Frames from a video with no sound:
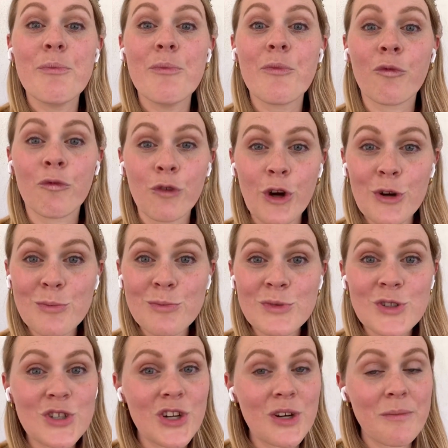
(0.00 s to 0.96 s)

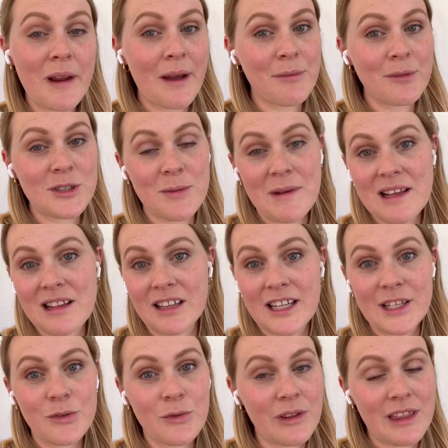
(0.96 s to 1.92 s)
Rooms should be able to be
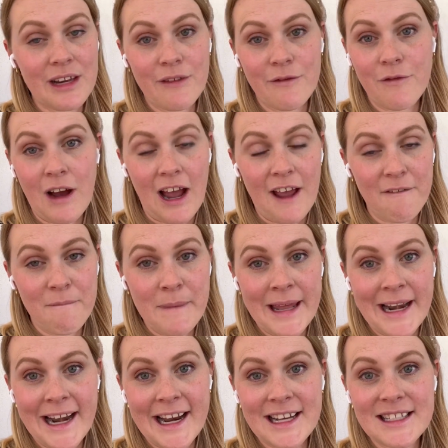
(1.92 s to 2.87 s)
cleaned within 5
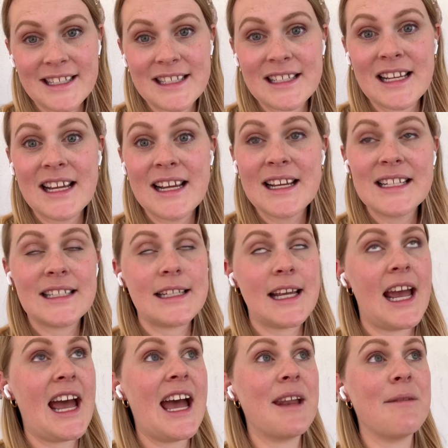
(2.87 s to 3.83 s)
minutes,
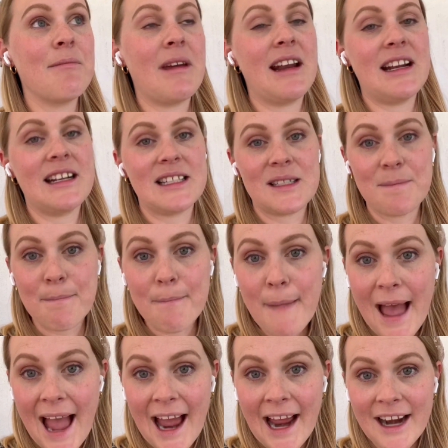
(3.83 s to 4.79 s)
10 minutes
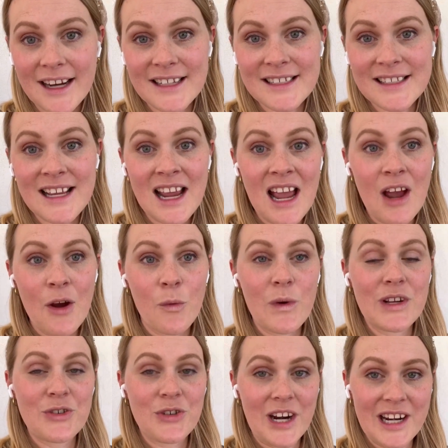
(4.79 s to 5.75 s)
max.
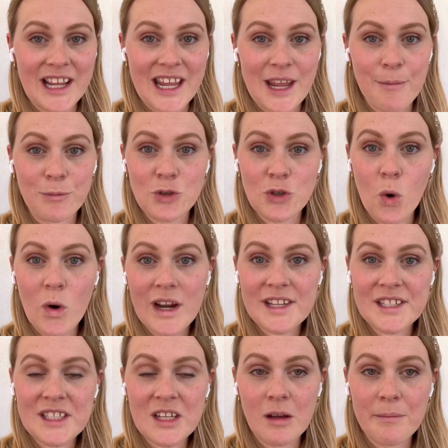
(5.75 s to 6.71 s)
We try to keep
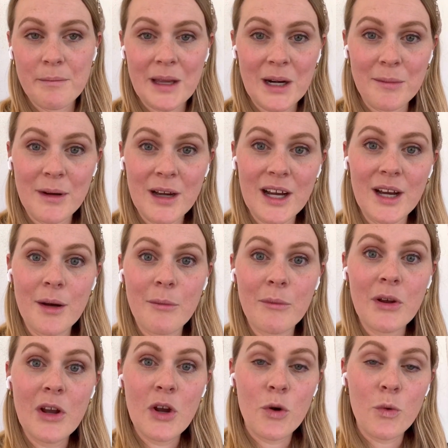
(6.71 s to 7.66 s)
toys to a
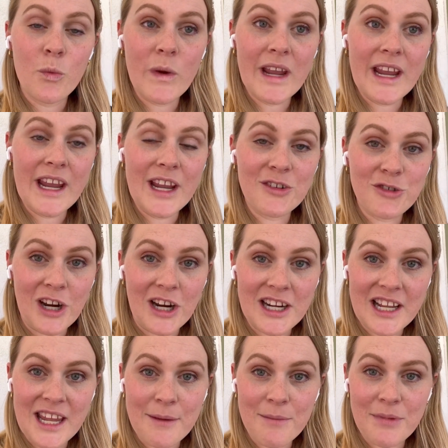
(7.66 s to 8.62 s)
minimum. We try
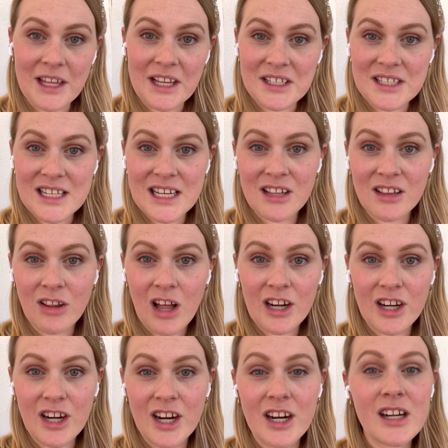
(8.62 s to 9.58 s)
to keep things
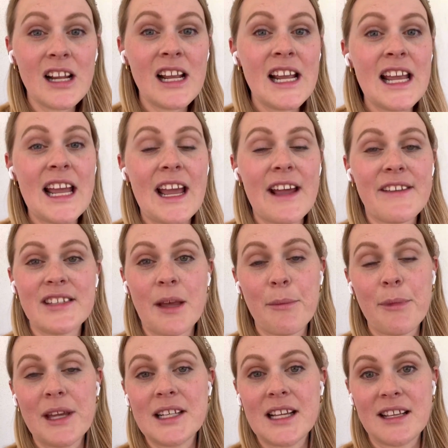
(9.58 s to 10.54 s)
decluttered. If
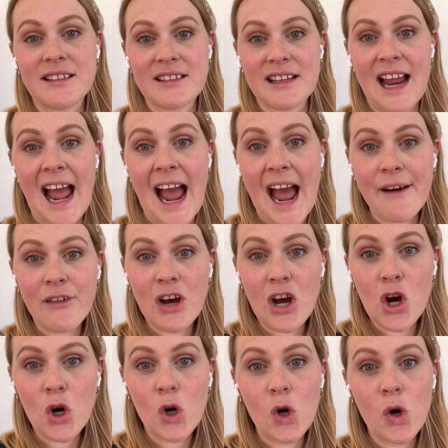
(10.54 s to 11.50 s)
something doesn't have a
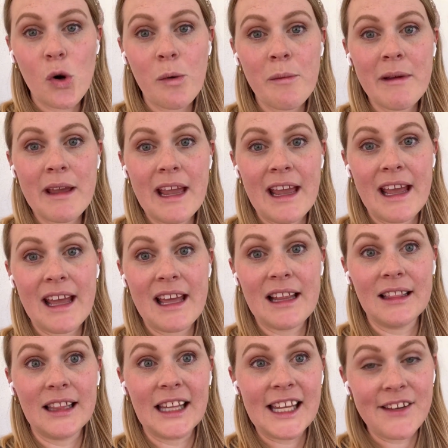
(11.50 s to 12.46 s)
home,
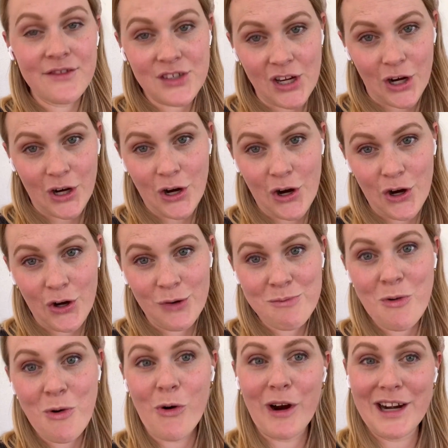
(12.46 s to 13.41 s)
it leaves our
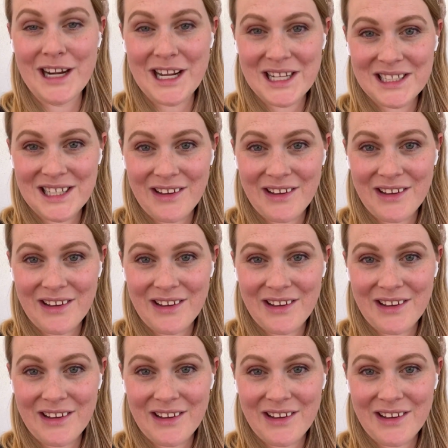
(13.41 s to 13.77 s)
home or it needs